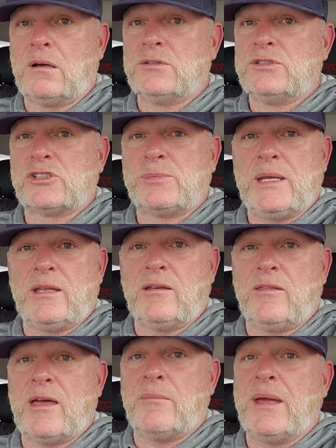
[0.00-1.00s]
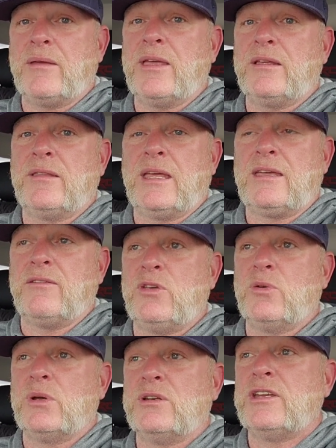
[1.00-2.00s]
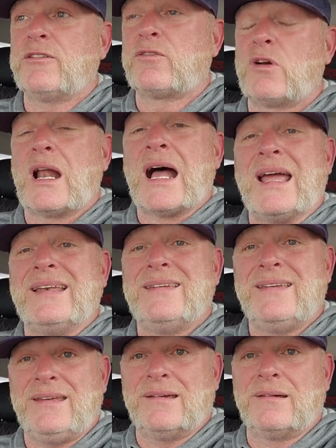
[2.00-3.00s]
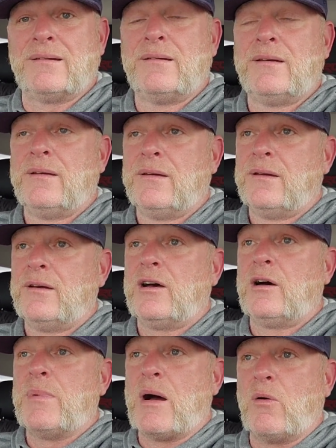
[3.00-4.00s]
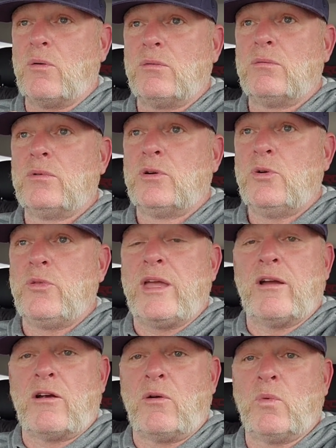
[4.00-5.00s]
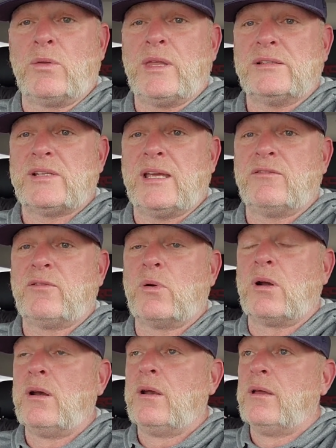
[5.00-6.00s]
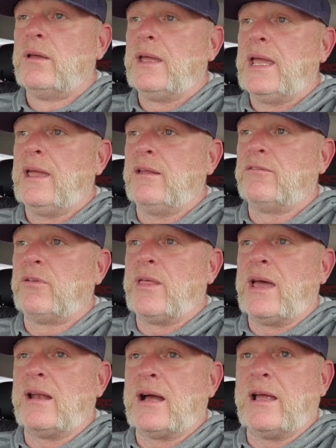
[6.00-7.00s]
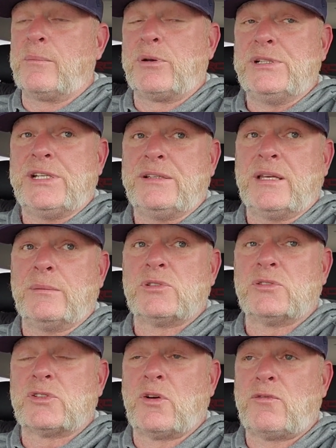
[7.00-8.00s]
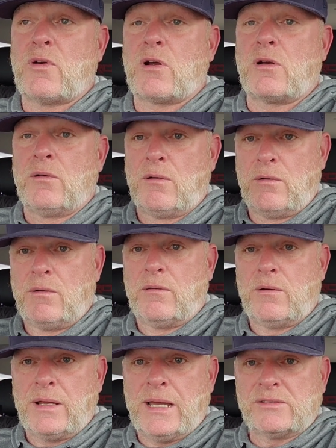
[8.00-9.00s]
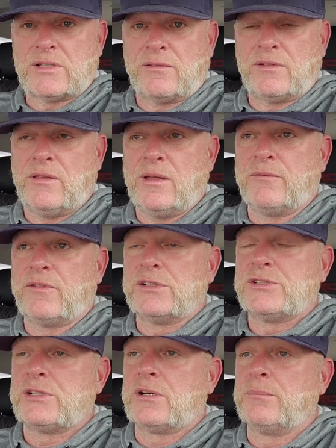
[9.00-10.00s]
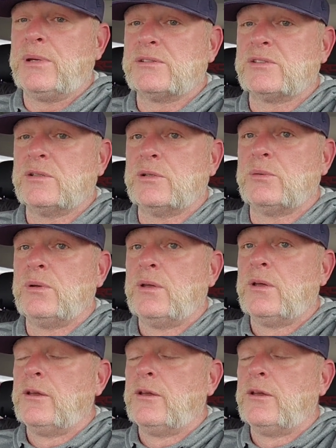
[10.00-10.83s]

Just speaking to them, man, they give you a different idea about who they are and what they stand for, and for that I appreciate them. So far, hats off to them for sure. Big salute.